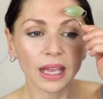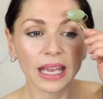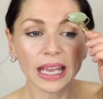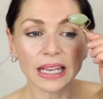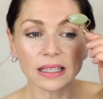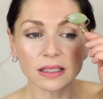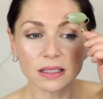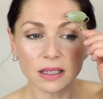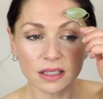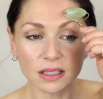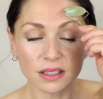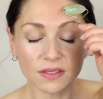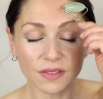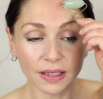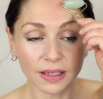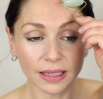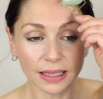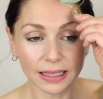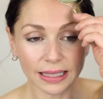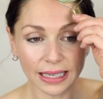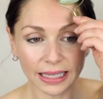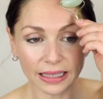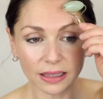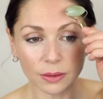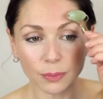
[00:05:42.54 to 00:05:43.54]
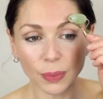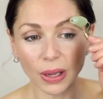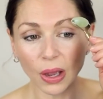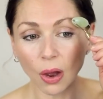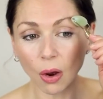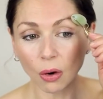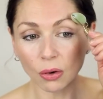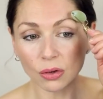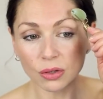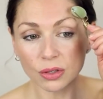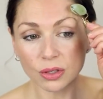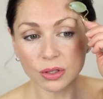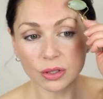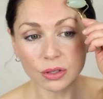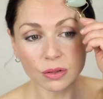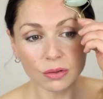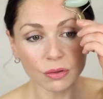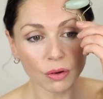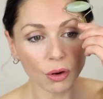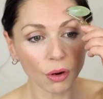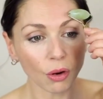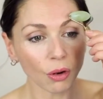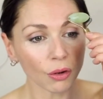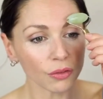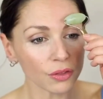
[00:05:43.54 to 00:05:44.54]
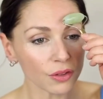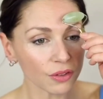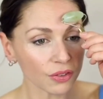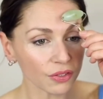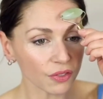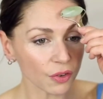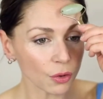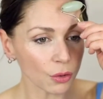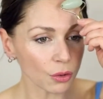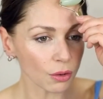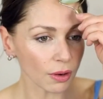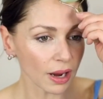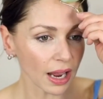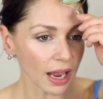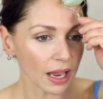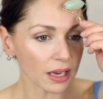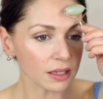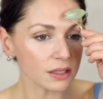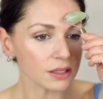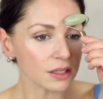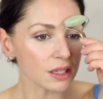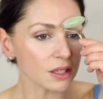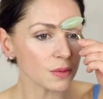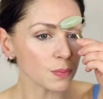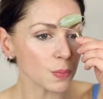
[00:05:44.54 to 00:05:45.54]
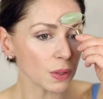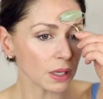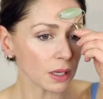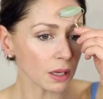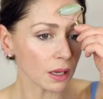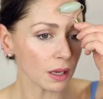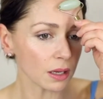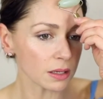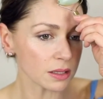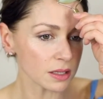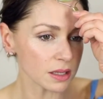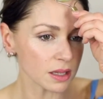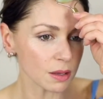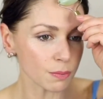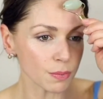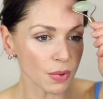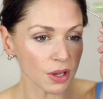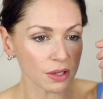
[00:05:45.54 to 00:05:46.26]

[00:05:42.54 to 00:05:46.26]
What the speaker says: It does feel a little bit odd on the forehead just because the